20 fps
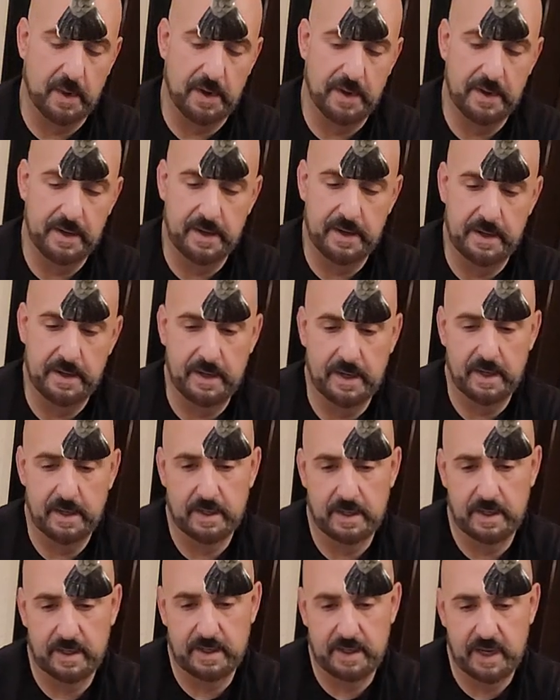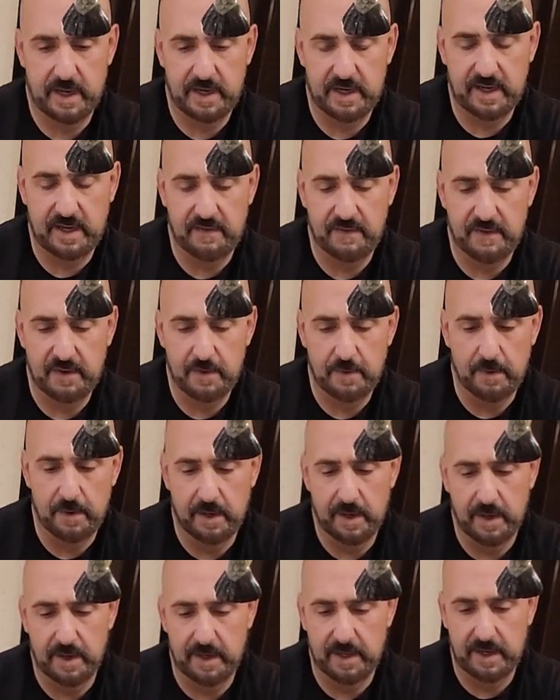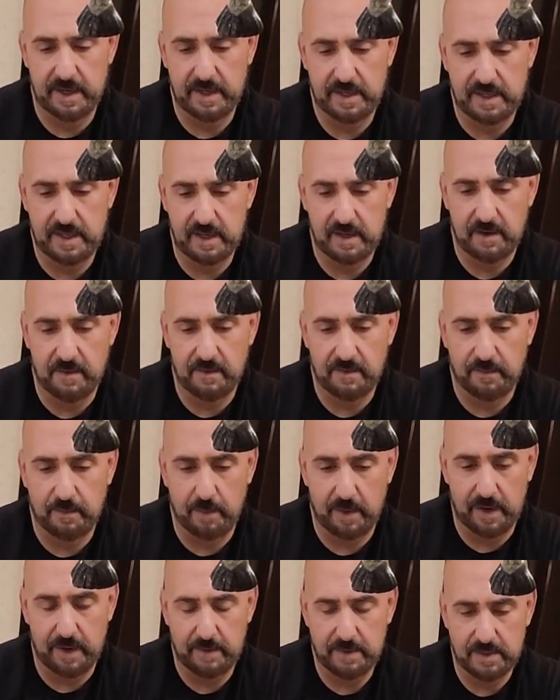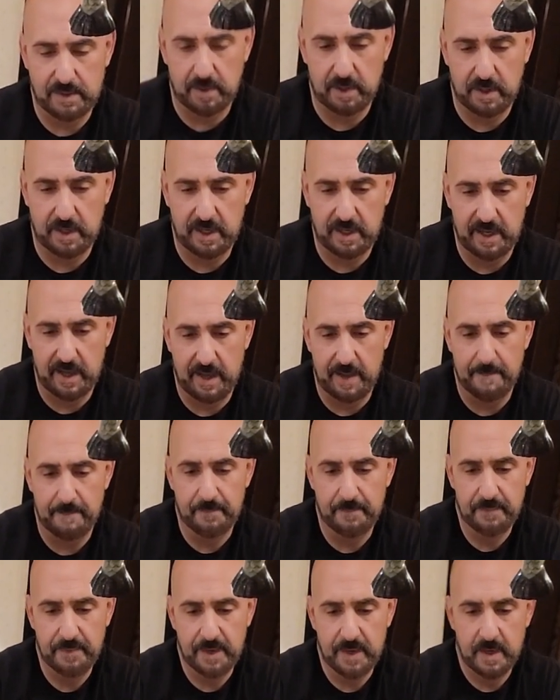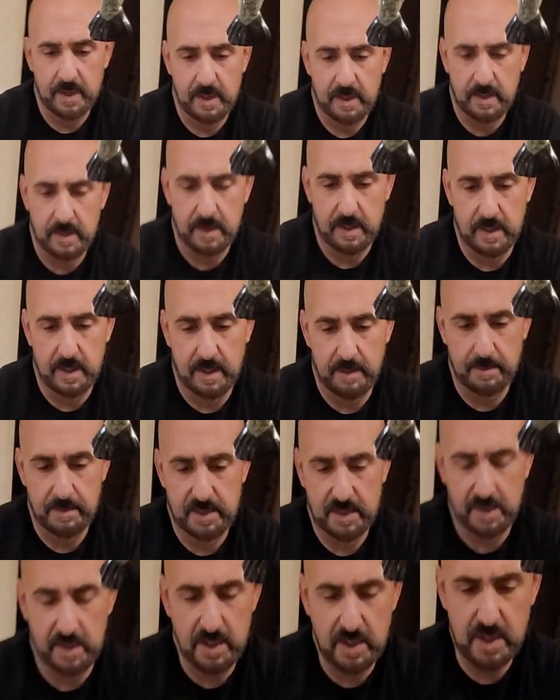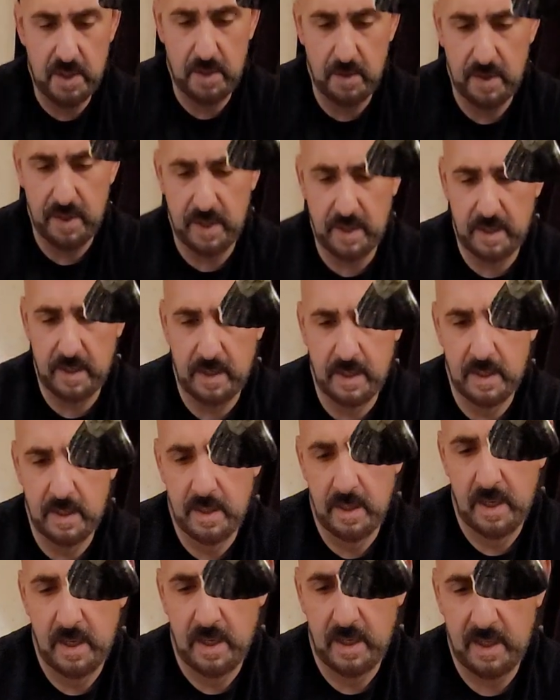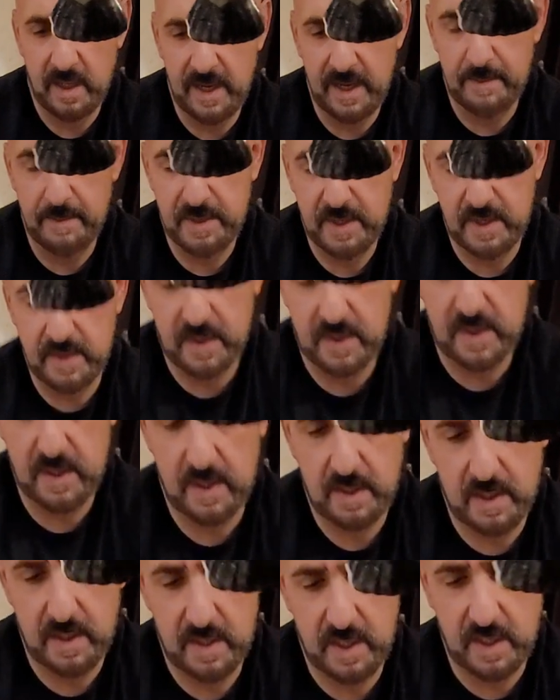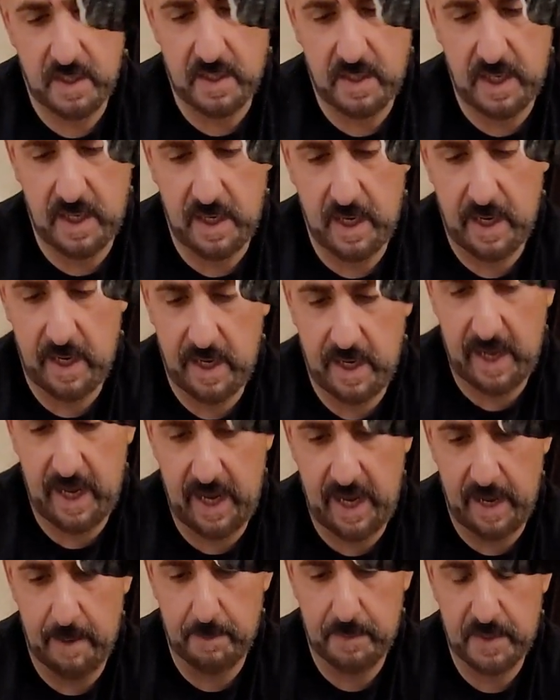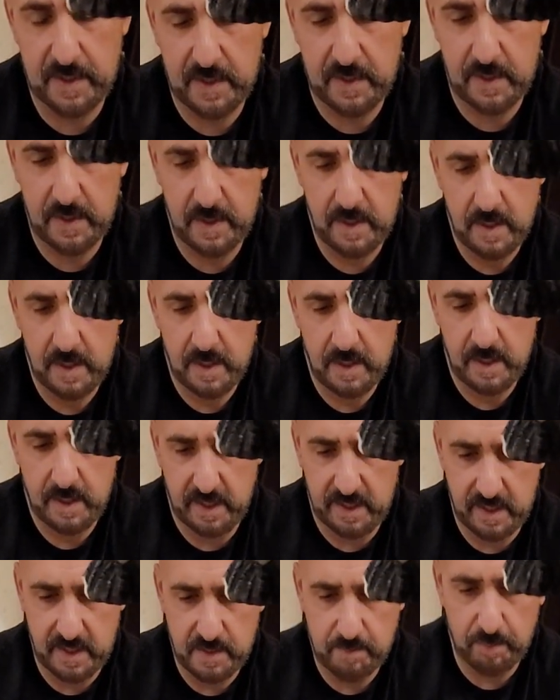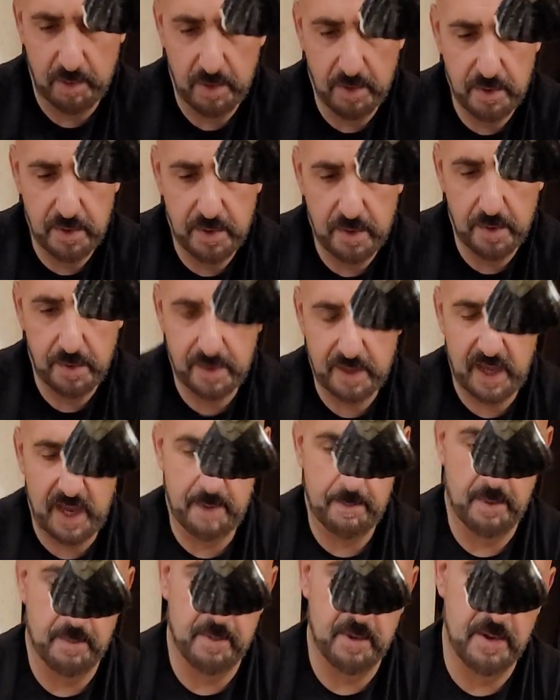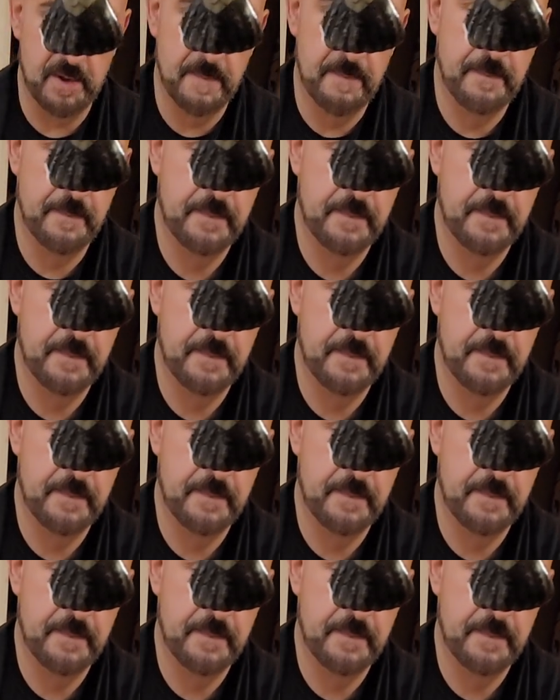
went, and I'll kind of give you an idea of what I was looking at. So this unit claims it's 60 amps. It is Bluetooth capable.